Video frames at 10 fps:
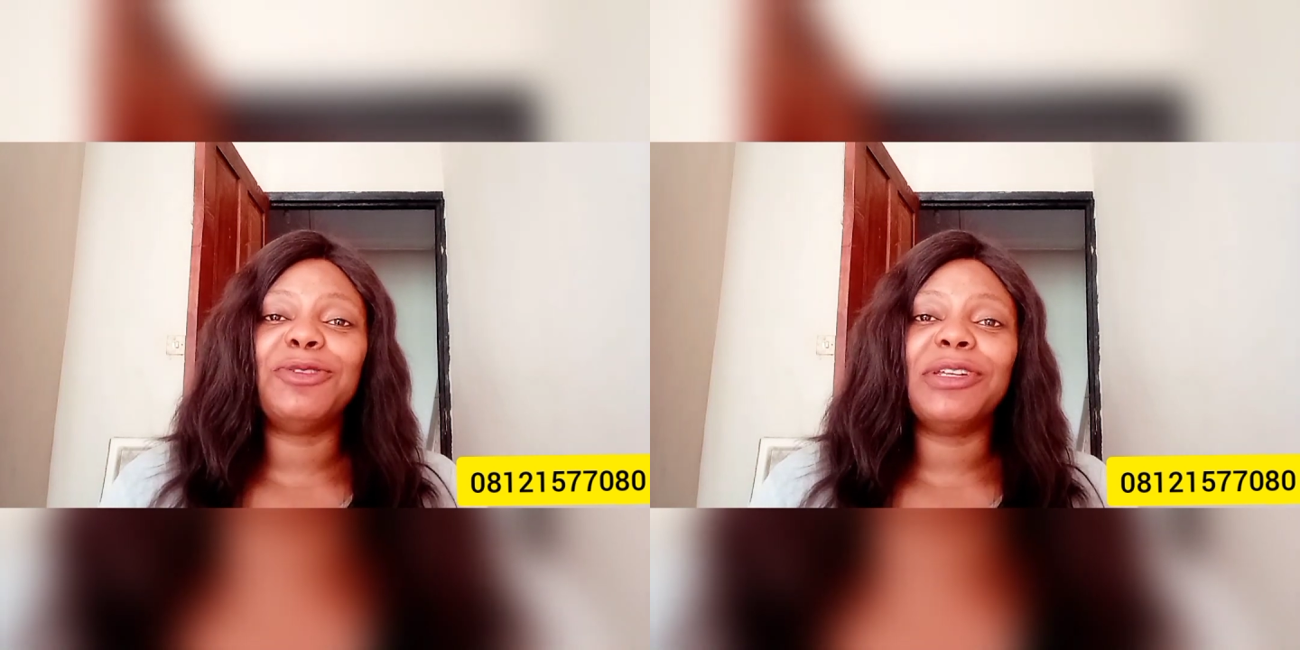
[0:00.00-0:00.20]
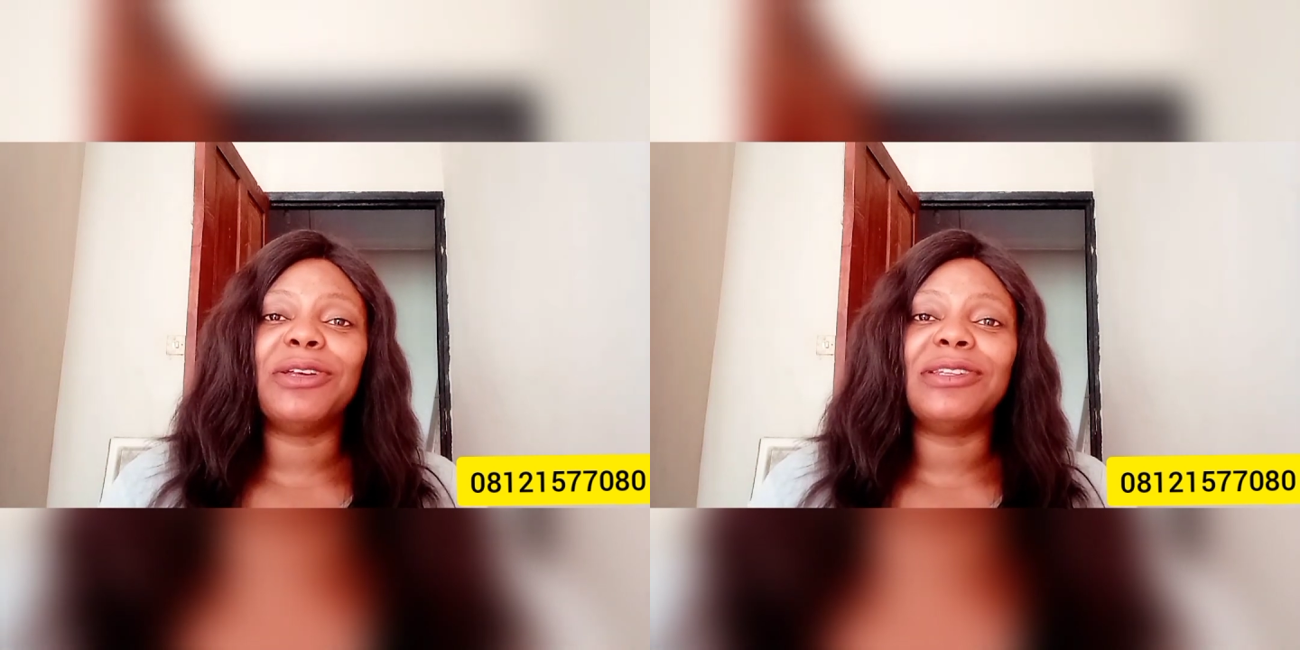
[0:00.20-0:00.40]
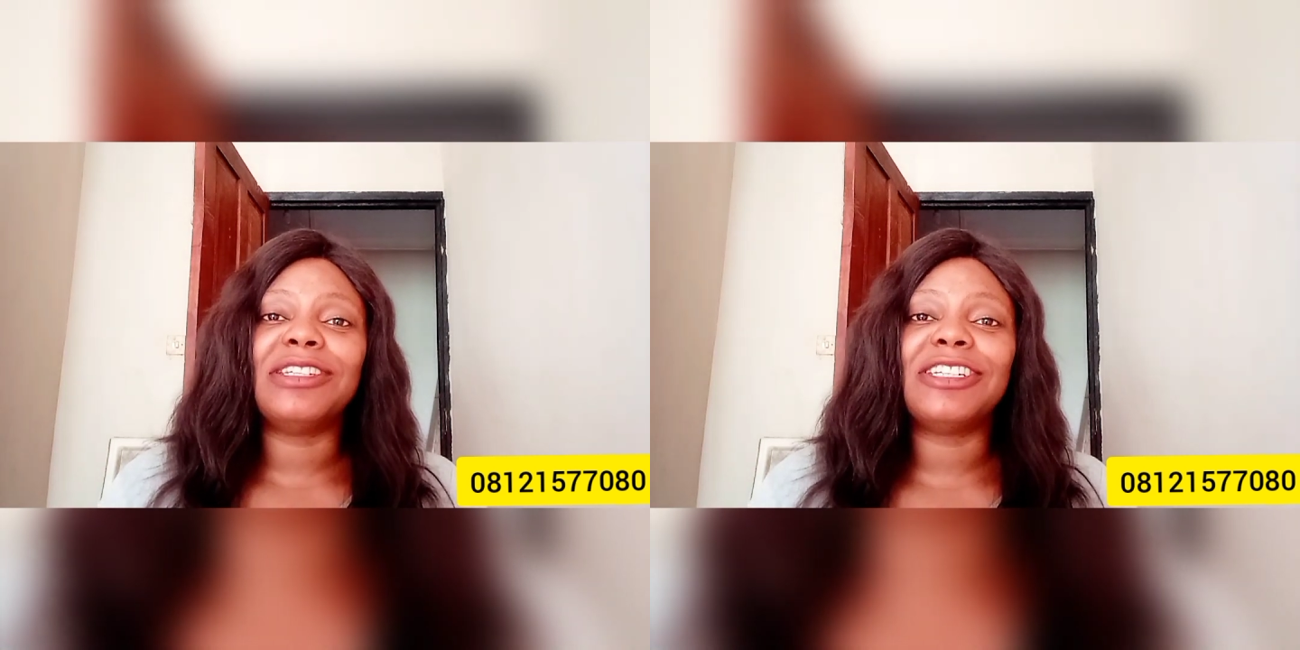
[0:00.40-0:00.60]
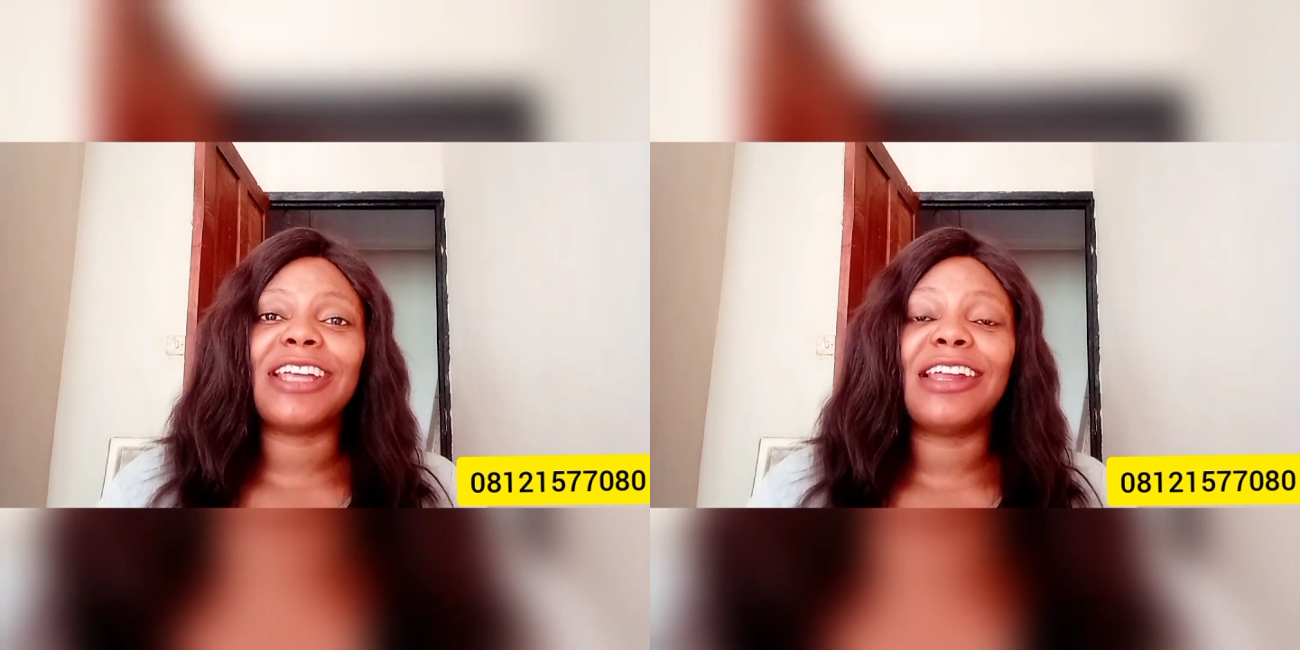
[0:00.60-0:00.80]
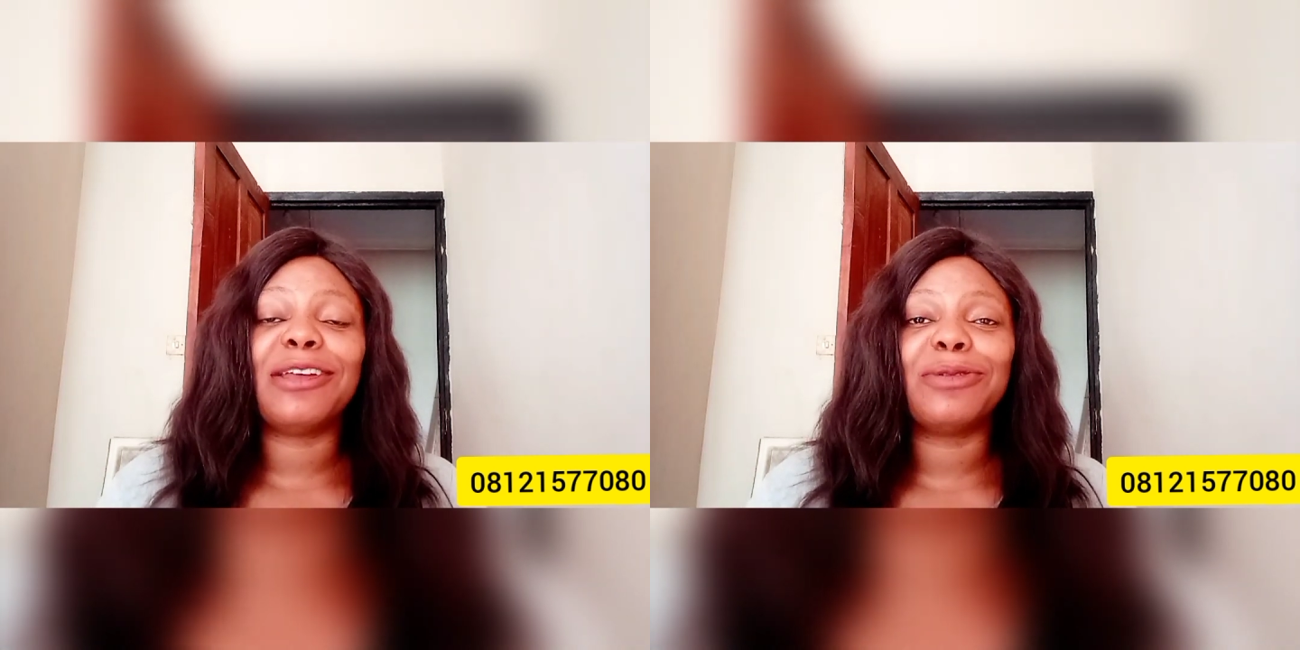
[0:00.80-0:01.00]
we do it on this
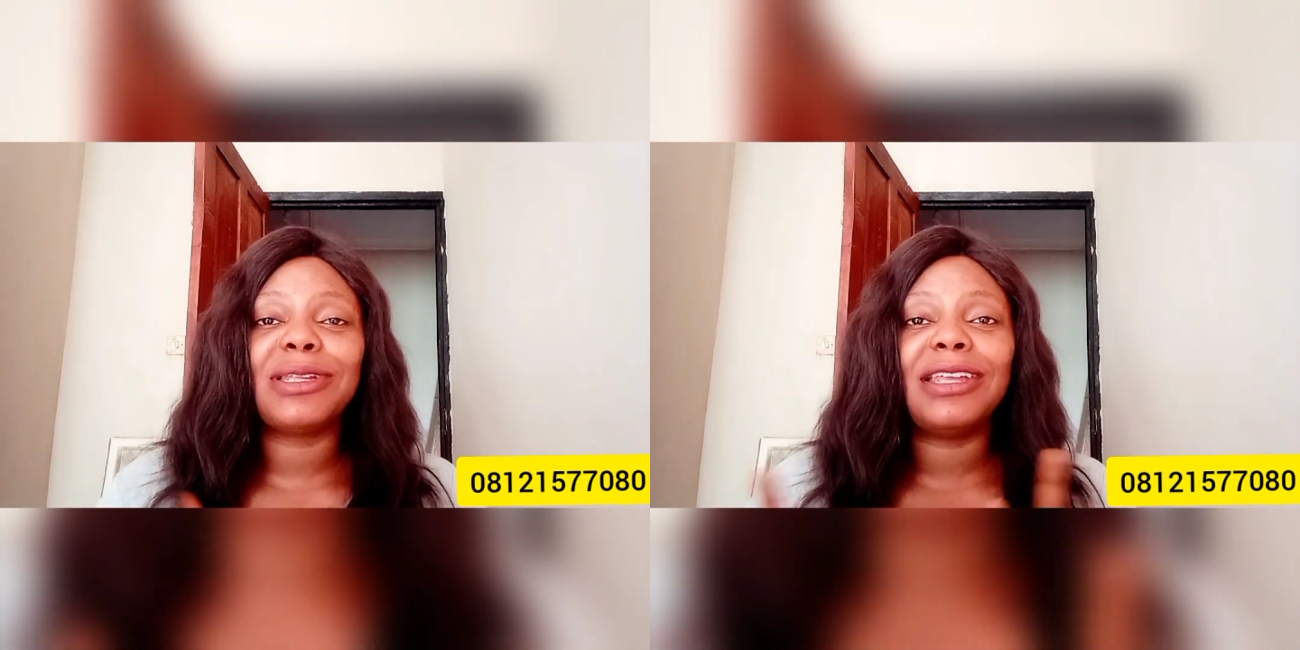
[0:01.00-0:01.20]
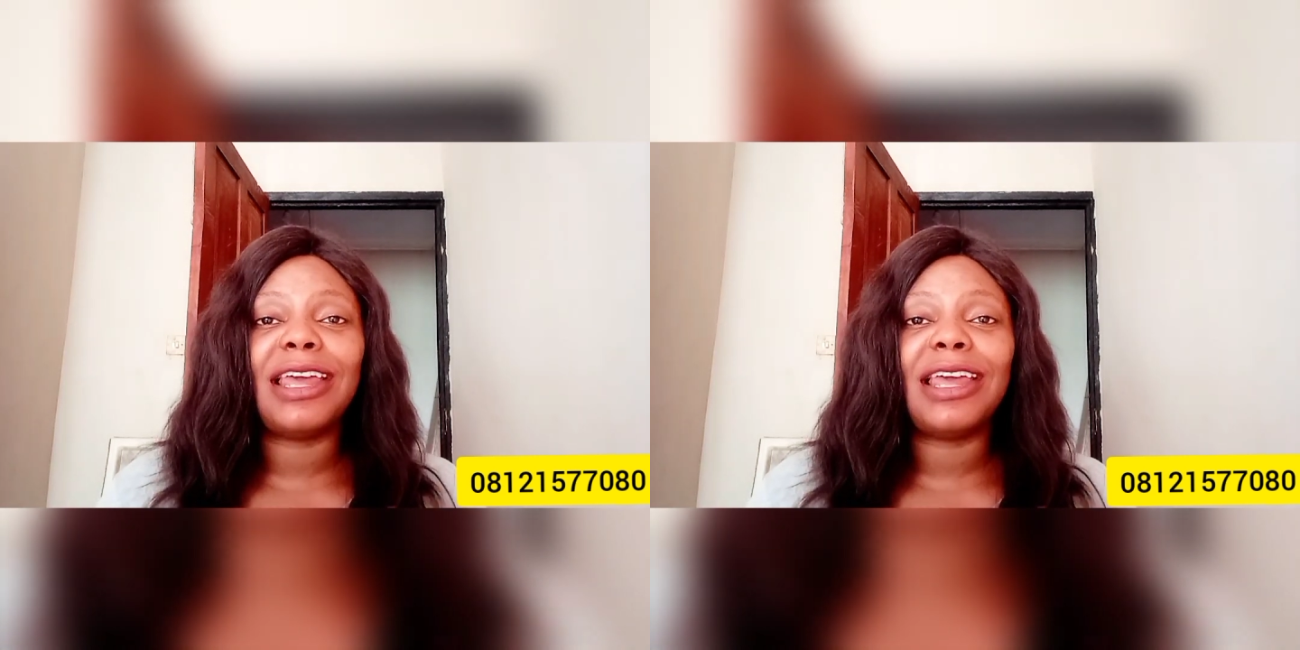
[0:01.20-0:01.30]
channel.